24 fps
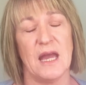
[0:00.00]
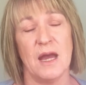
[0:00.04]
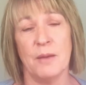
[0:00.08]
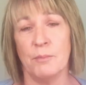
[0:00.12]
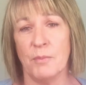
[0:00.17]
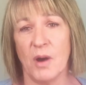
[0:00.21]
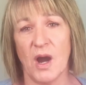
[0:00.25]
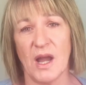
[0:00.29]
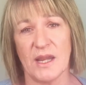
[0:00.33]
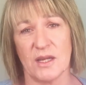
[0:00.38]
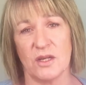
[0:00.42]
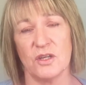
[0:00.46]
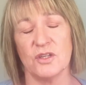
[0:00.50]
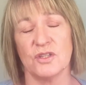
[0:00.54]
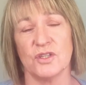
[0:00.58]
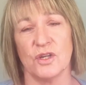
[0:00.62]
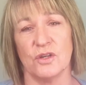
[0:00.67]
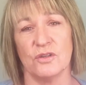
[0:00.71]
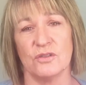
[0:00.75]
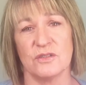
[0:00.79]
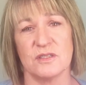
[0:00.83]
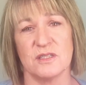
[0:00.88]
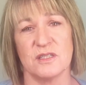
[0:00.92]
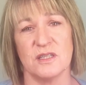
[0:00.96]
a
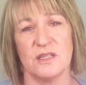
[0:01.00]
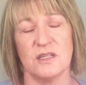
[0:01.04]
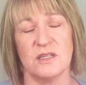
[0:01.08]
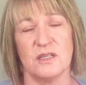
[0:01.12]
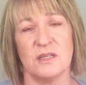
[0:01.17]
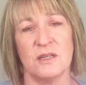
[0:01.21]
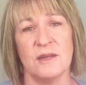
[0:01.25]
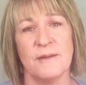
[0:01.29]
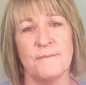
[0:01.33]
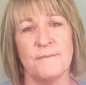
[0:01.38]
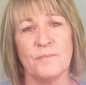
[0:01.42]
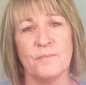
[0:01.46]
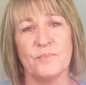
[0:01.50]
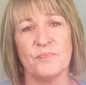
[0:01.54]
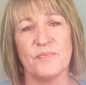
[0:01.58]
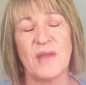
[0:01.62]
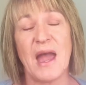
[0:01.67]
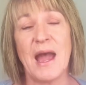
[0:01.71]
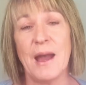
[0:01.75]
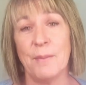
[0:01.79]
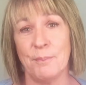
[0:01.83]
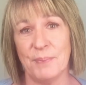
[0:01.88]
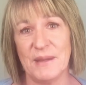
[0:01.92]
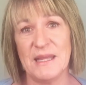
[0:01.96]
mycotoxin
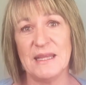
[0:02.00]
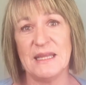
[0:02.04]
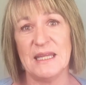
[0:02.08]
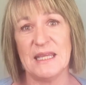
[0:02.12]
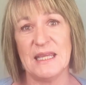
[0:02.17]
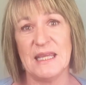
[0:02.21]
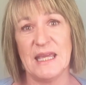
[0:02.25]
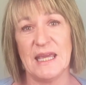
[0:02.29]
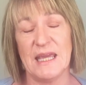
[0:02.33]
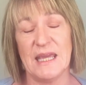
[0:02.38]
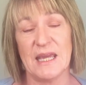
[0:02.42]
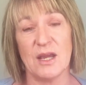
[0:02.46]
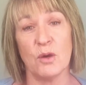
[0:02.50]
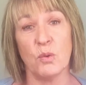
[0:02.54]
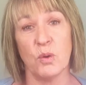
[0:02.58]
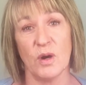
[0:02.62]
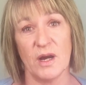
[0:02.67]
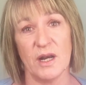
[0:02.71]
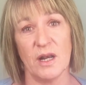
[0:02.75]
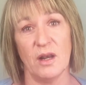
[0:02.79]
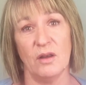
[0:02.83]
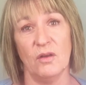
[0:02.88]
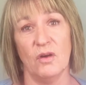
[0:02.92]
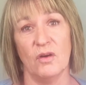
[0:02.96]
up in the air
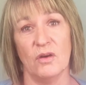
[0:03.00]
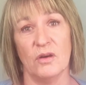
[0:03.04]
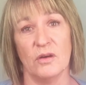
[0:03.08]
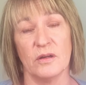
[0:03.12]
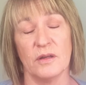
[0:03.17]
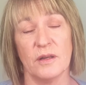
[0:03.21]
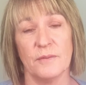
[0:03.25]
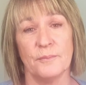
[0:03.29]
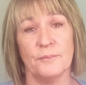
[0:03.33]
quite a lot.